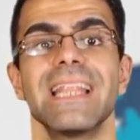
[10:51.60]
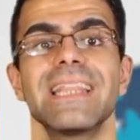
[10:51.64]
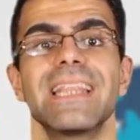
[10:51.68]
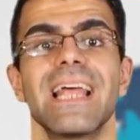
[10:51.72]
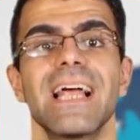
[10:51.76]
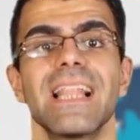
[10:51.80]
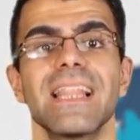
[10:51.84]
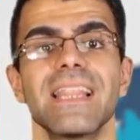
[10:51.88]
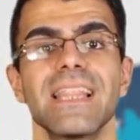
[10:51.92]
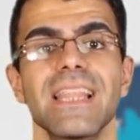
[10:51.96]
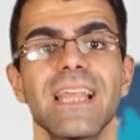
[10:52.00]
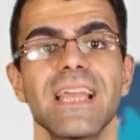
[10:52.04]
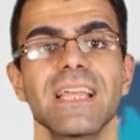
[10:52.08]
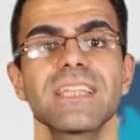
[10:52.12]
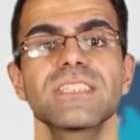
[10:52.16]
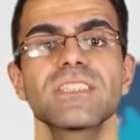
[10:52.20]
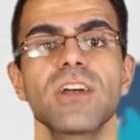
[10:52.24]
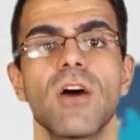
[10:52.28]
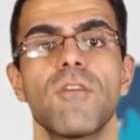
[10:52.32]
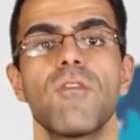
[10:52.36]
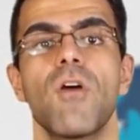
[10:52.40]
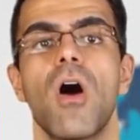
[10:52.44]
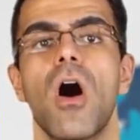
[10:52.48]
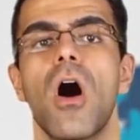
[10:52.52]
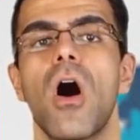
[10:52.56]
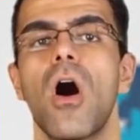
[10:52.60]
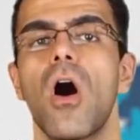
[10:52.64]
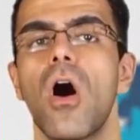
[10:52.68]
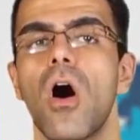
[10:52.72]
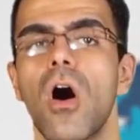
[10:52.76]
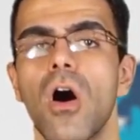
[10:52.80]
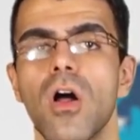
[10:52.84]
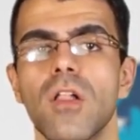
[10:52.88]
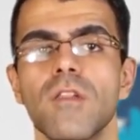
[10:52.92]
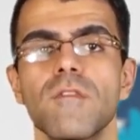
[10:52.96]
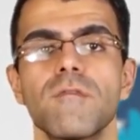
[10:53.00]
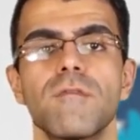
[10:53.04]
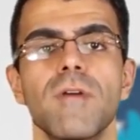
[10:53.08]
The links of
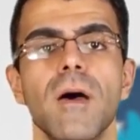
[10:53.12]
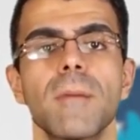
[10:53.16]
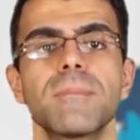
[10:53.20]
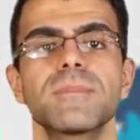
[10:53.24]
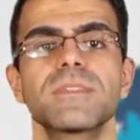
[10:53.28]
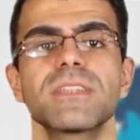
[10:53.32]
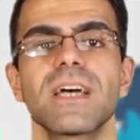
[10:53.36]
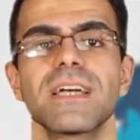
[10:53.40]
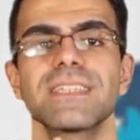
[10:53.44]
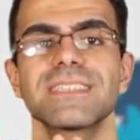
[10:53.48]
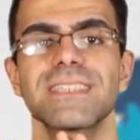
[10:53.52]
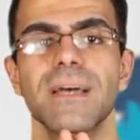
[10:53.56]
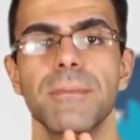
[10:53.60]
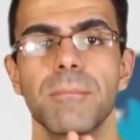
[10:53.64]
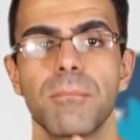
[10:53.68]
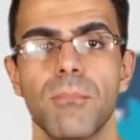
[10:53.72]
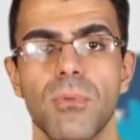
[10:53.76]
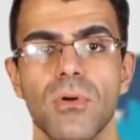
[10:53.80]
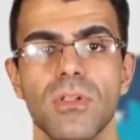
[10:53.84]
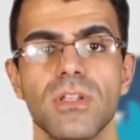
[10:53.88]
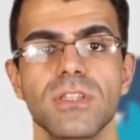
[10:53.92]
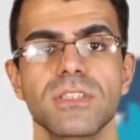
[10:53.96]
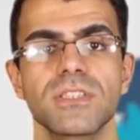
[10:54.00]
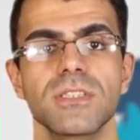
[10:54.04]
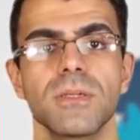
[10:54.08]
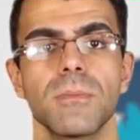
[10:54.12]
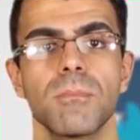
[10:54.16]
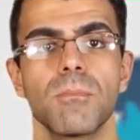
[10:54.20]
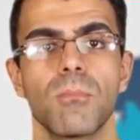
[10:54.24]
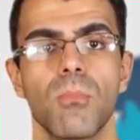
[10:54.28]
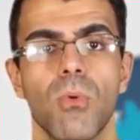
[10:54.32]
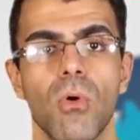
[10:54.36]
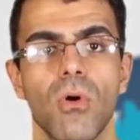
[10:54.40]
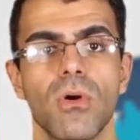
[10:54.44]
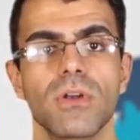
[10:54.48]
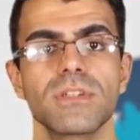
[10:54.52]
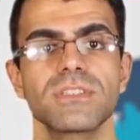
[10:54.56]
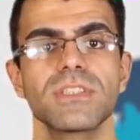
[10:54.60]
all websites and bulletin
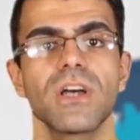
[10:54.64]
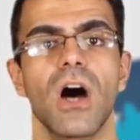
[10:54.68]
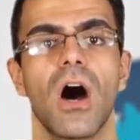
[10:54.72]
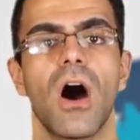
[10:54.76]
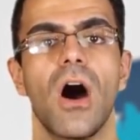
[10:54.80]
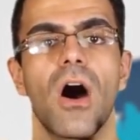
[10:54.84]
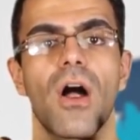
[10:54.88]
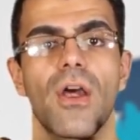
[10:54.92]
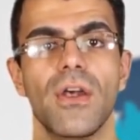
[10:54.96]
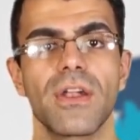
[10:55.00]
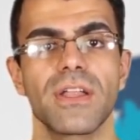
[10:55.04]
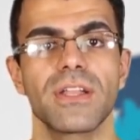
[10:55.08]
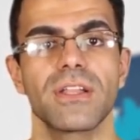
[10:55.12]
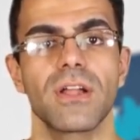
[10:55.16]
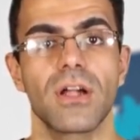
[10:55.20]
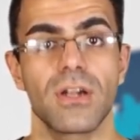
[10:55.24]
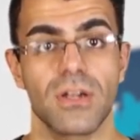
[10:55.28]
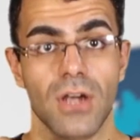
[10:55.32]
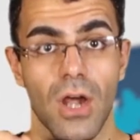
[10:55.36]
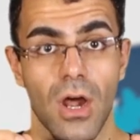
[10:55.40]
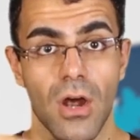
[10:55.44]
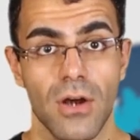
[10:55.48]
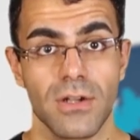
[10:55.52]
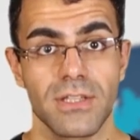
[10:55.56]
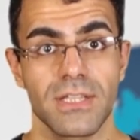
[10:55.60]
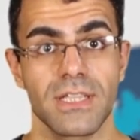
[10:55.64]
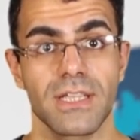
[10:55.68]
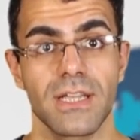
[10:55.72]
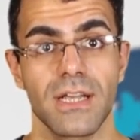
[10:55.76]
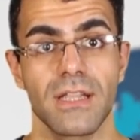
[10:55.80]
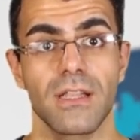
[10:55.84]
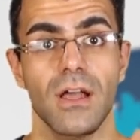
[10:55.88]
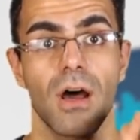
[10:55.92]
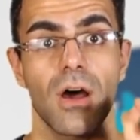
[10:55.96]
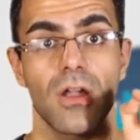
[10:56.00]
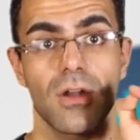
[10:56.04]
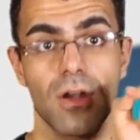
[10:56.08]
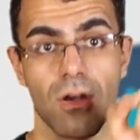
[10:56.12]
boards are in our
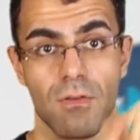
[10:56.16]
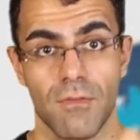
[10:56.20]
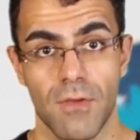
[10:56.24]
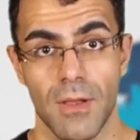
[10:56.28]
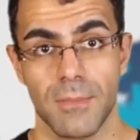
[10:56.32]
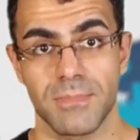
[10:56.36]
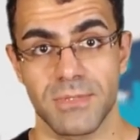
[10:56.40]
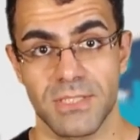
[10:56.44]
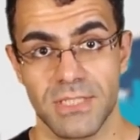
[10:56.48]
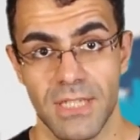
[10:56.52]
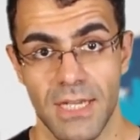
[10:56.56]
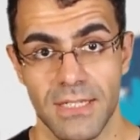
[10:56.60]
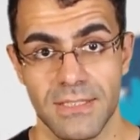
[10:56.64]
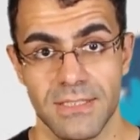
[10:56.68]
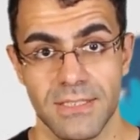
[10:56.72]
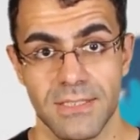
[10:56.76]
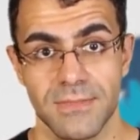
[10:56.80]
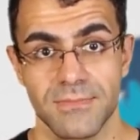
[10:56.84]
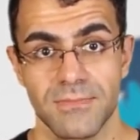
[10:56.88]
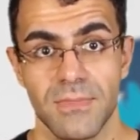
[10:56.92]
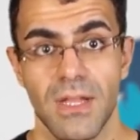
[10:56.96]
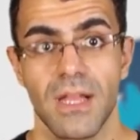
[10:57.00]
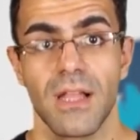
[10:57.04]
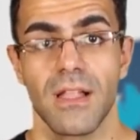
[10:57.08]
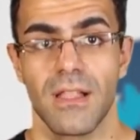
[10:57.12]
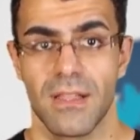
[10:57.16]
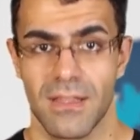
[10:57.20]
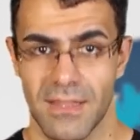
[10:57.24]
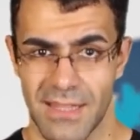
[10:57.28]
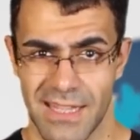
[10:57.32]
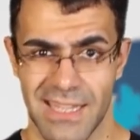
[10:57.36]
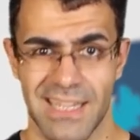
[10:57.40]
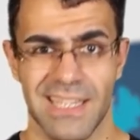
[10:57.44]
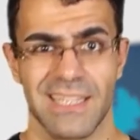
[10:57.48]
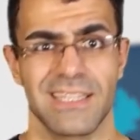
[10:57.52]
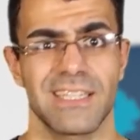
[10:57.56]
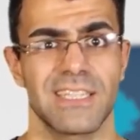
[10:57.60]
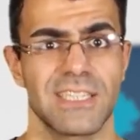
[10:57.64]
article on our website.
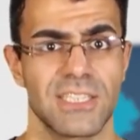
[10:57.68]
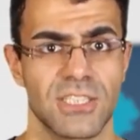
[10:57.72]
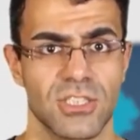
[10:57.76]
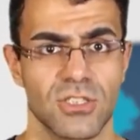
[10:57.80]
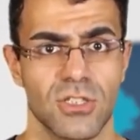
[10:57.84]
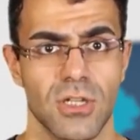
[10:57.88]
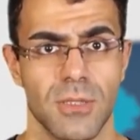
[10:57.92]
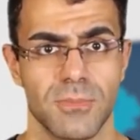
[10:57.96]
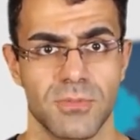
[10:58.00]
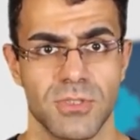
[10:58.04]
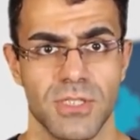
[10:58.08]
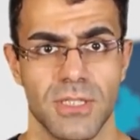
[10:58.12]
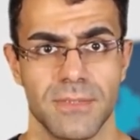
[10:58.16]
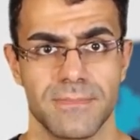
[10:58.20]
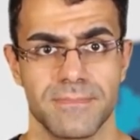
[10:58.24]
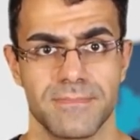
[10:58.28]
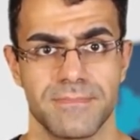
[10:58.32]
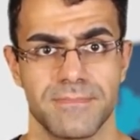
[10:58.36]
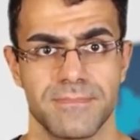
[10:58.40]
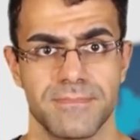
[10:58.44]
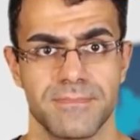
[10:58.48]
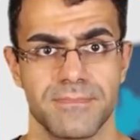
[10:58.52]
Link in the description.